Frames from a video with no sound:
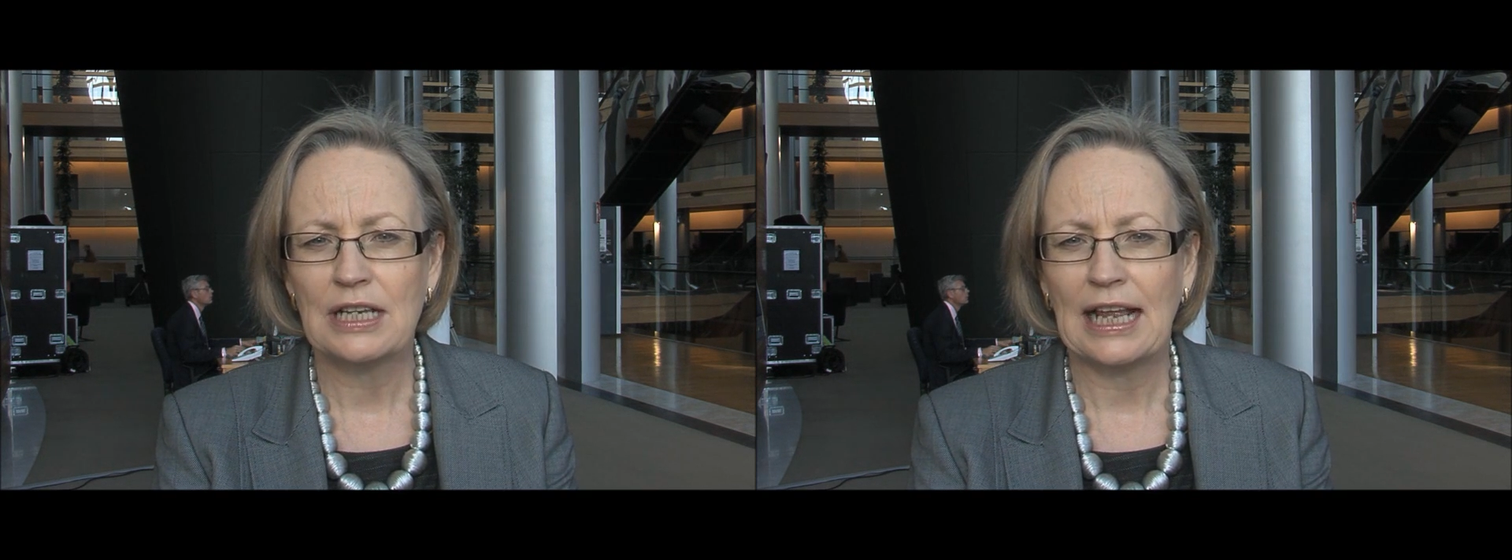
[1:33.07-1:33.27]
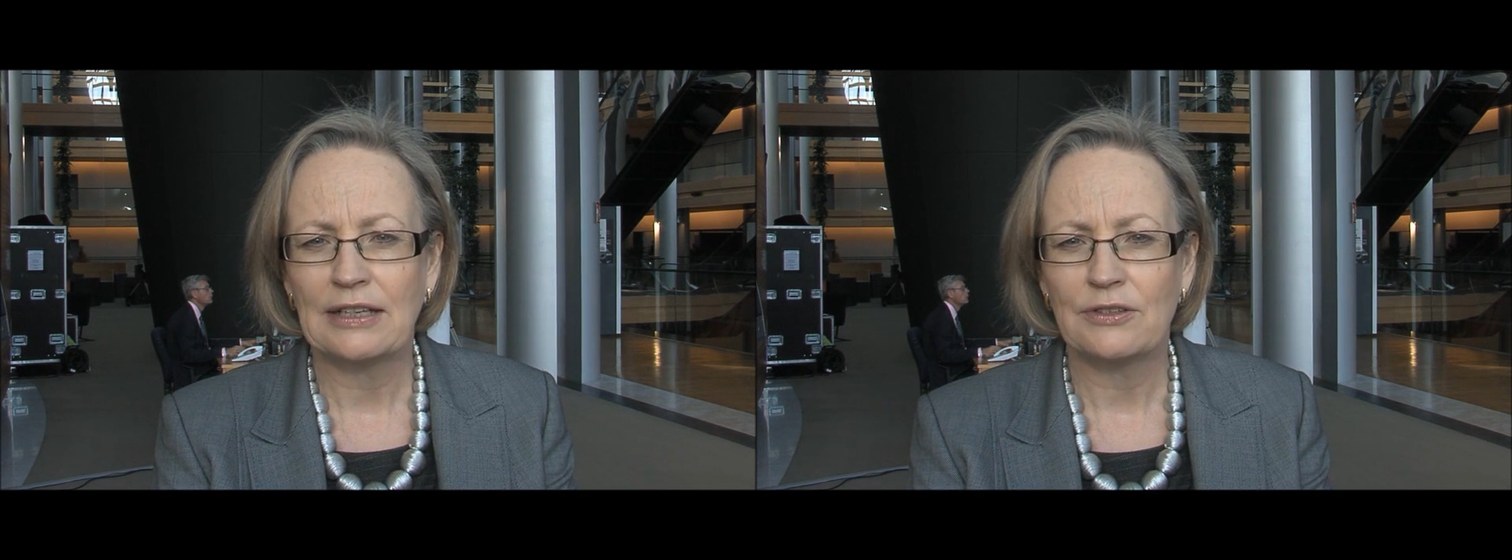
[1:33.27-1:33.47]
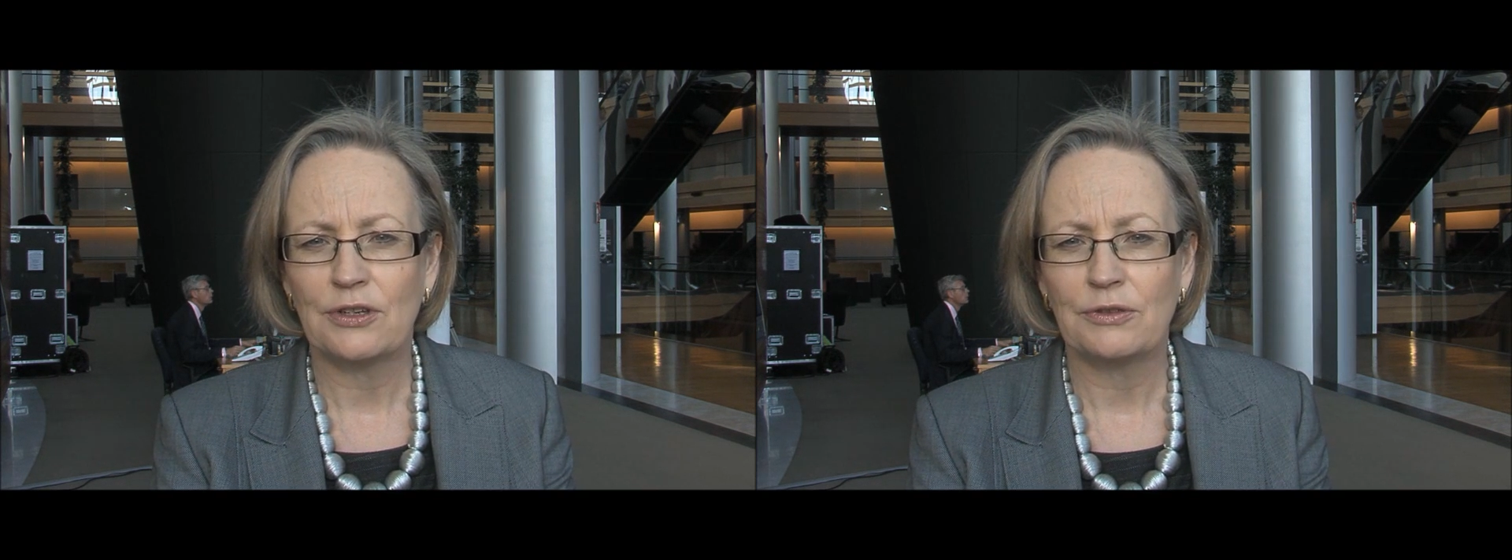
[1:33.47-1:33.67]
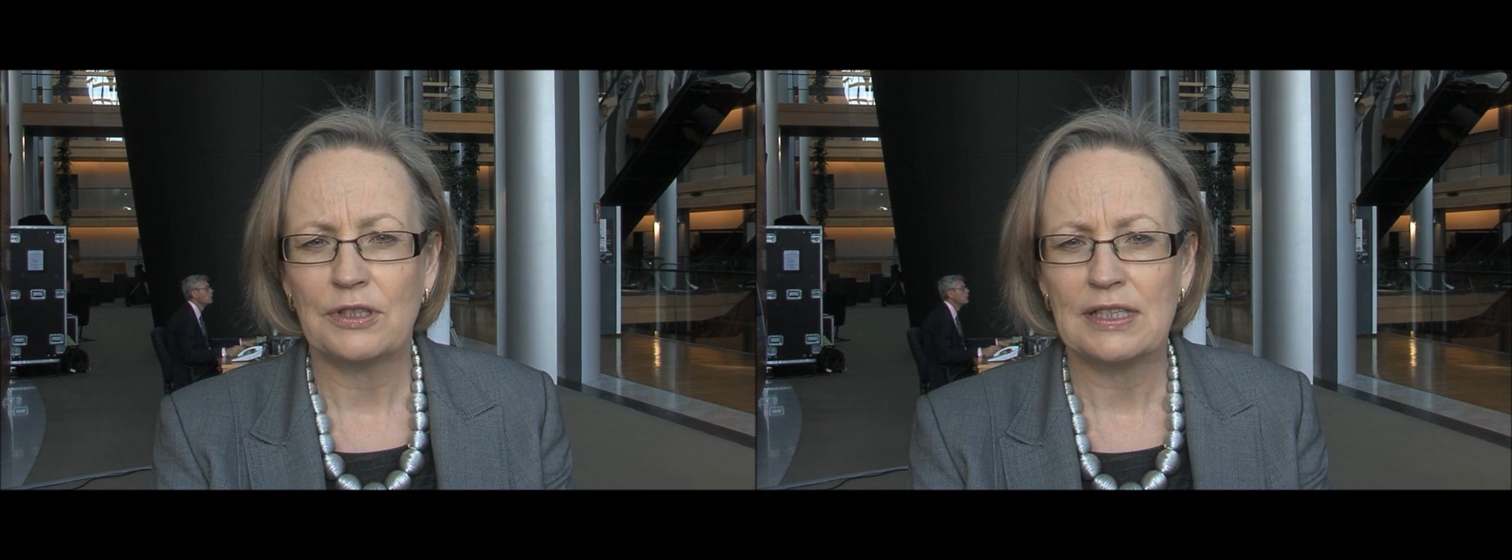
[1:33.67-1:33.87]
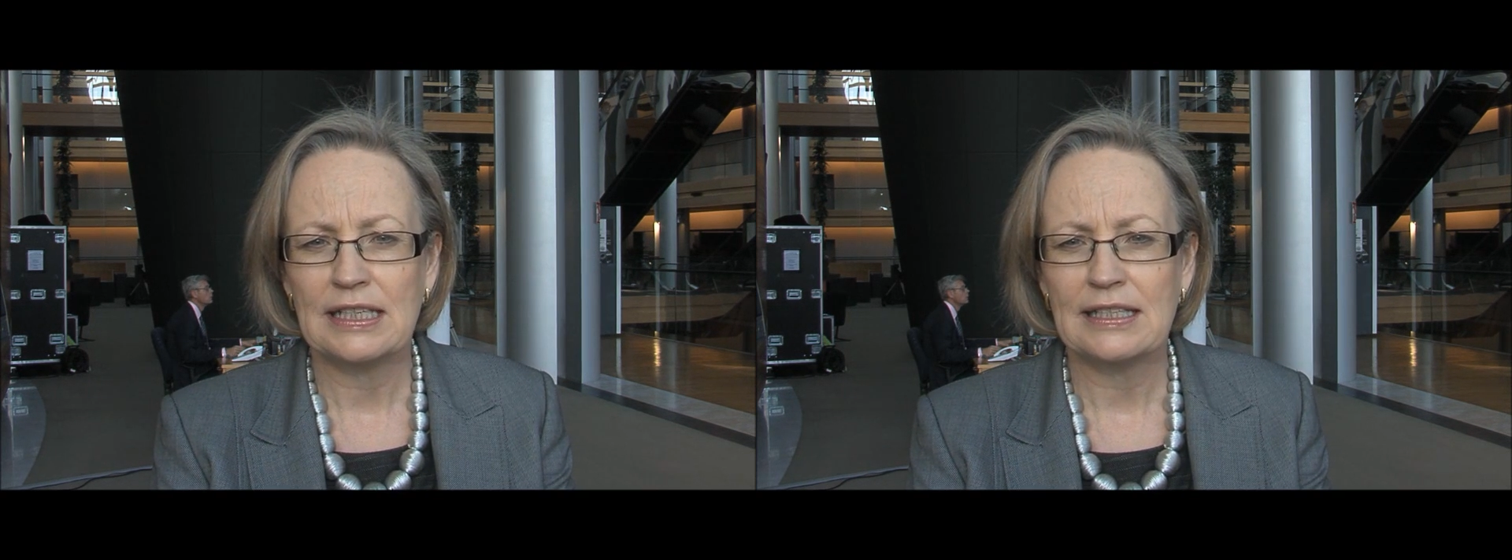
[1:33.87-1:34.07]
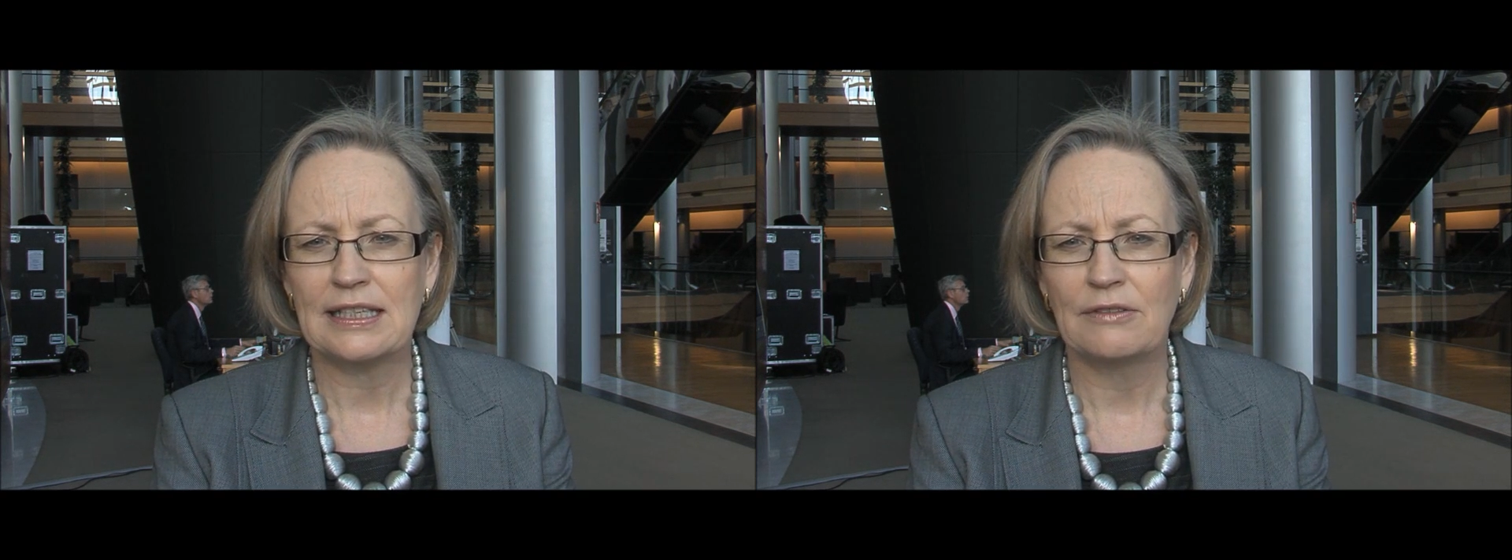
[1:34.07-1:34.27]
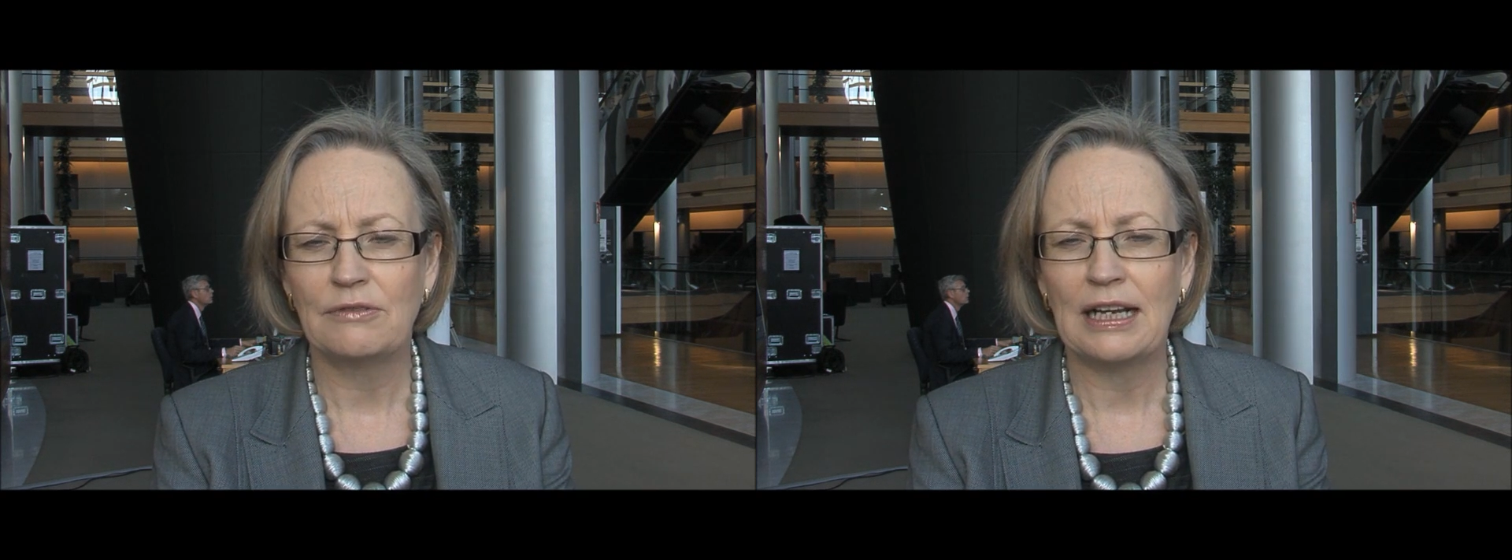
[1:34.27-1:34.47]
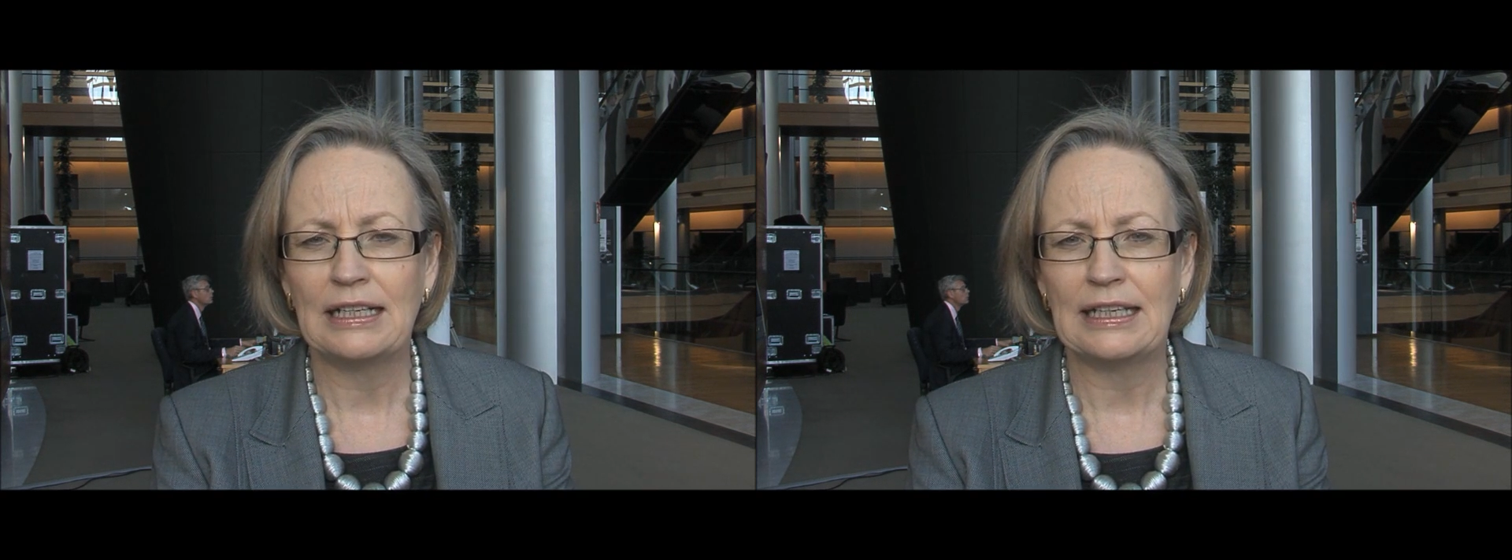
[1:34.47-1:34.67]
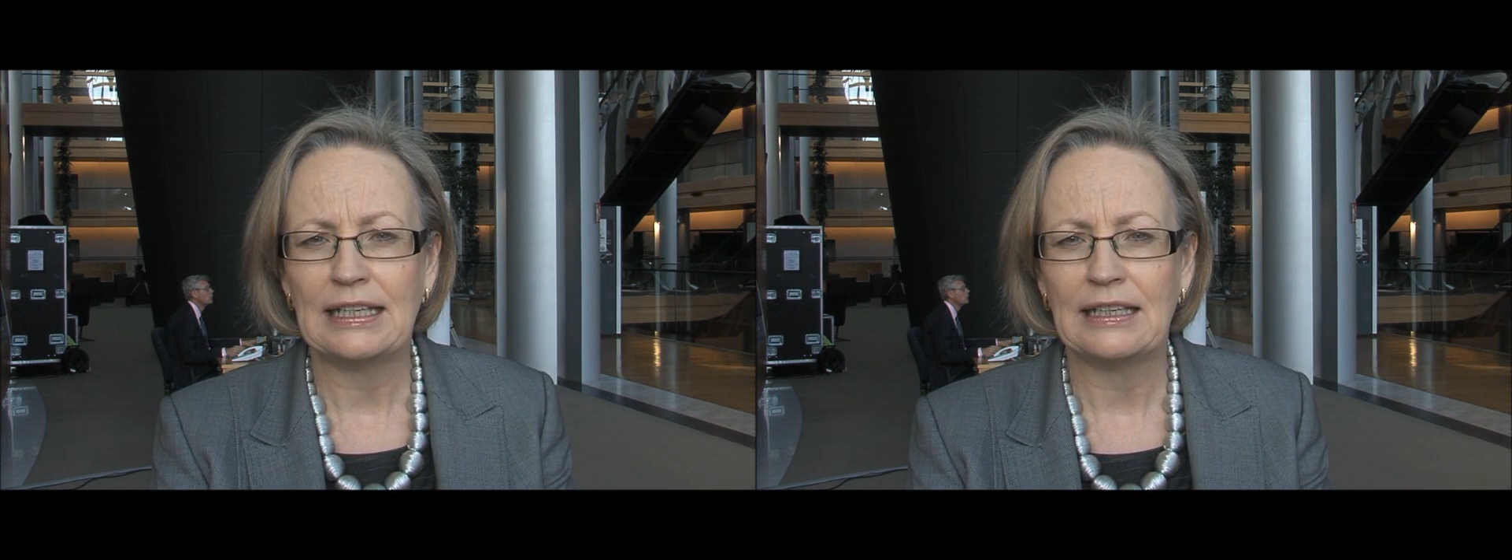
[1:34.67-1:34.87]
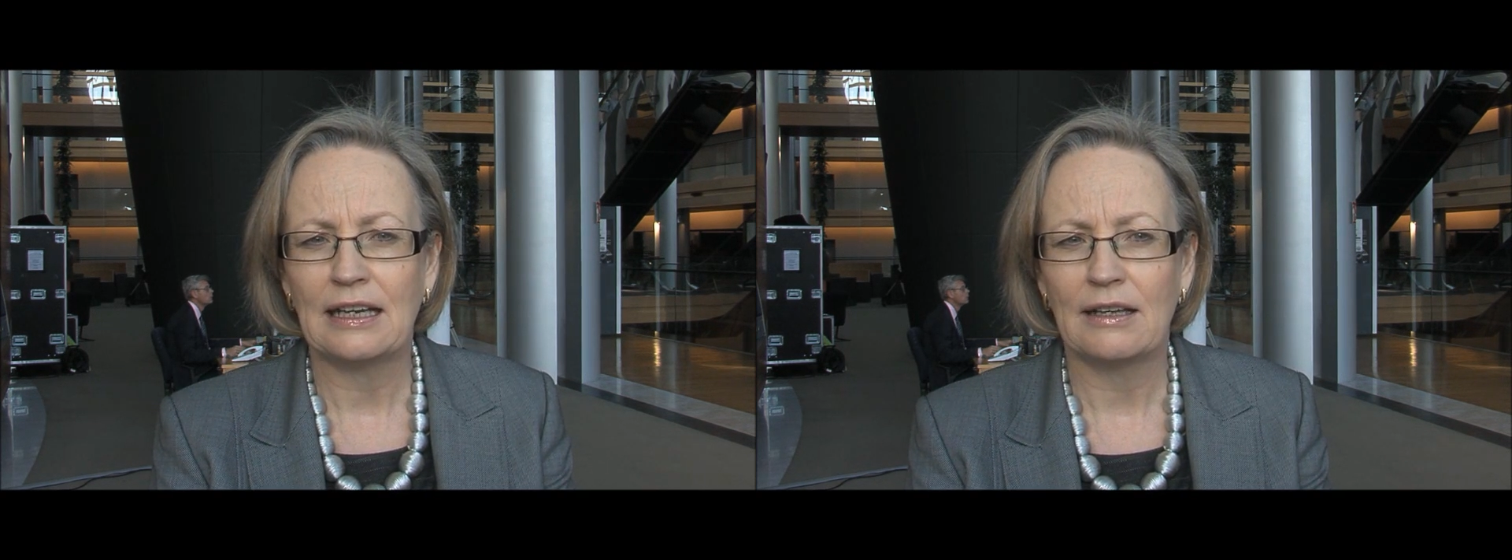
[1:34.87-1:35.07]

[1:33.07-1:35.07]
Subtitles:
to landowners is directly,